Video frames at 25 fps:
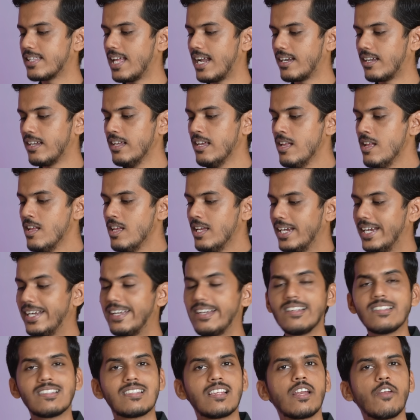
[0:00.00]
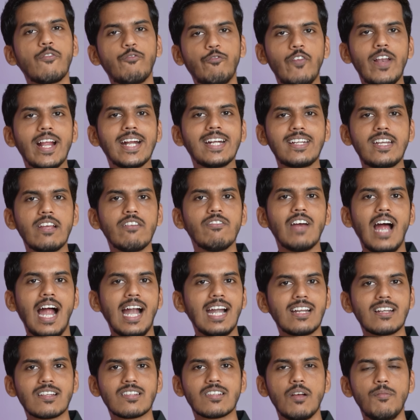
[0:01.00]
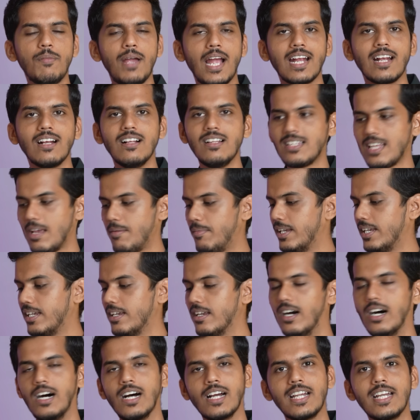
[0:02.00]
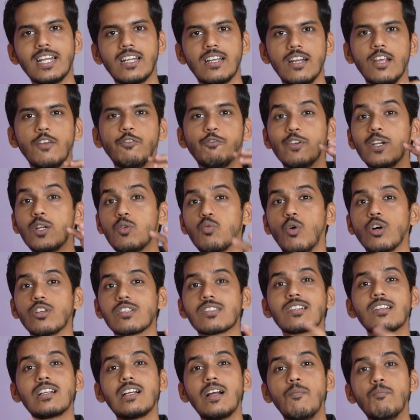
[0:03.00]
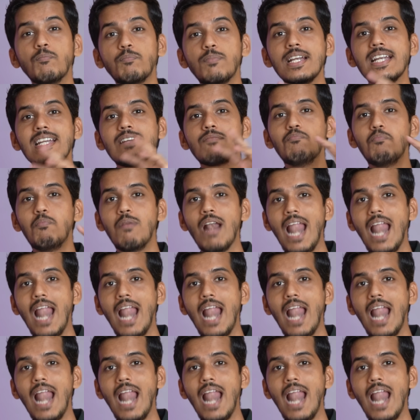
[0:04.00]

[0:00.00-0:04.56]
that it is reflective at some angles. I mean, if it was complete